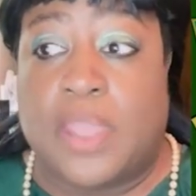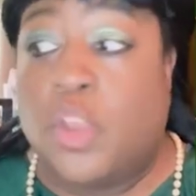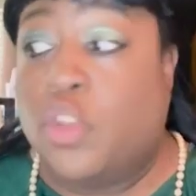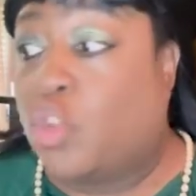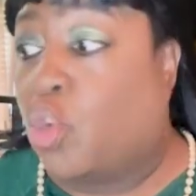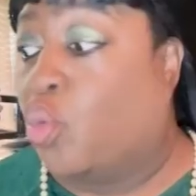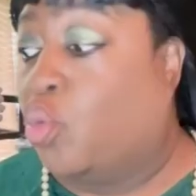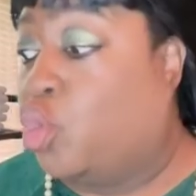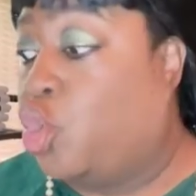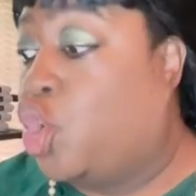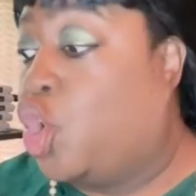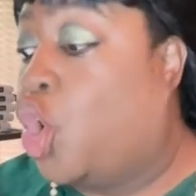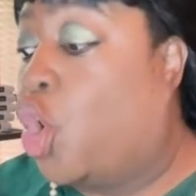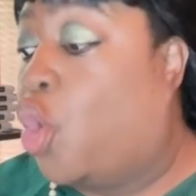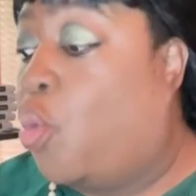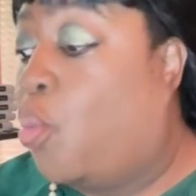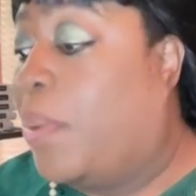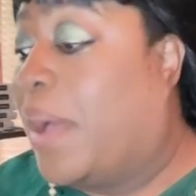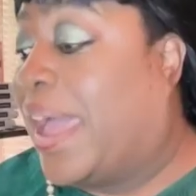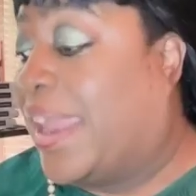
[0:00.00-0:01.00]
So
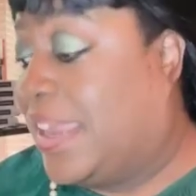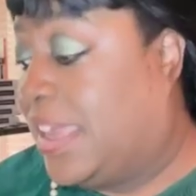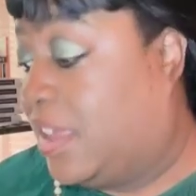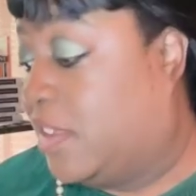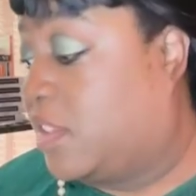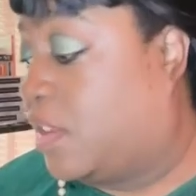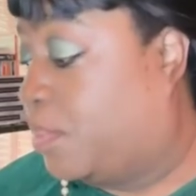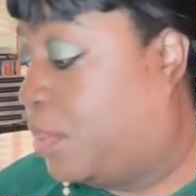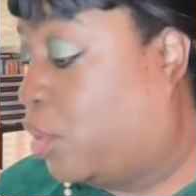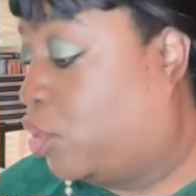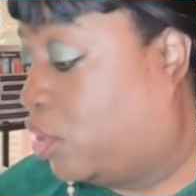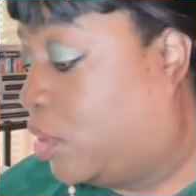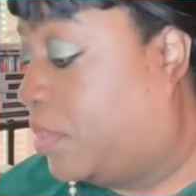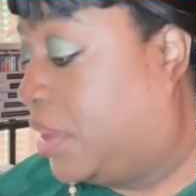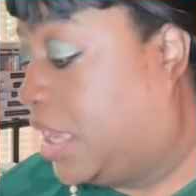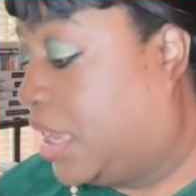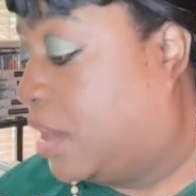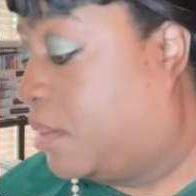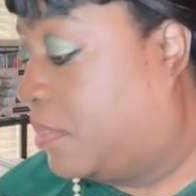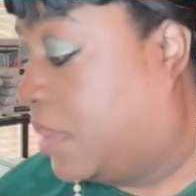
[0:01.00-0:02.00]
nobody is supposed to be
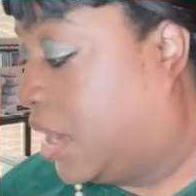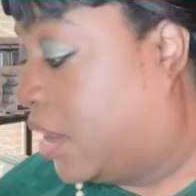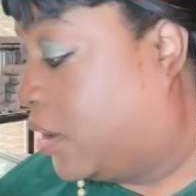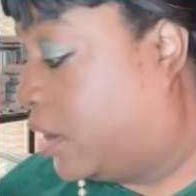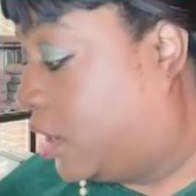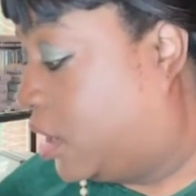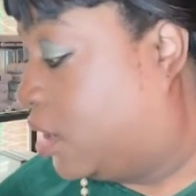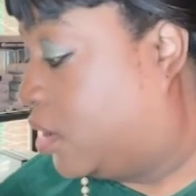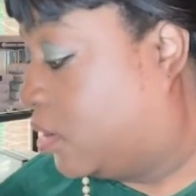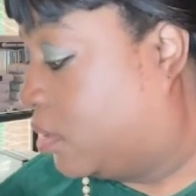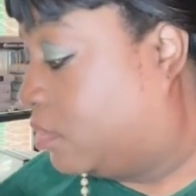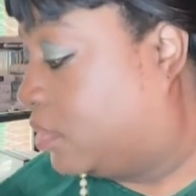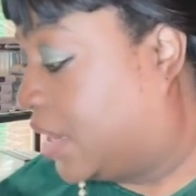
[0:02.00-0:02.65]
getting married here.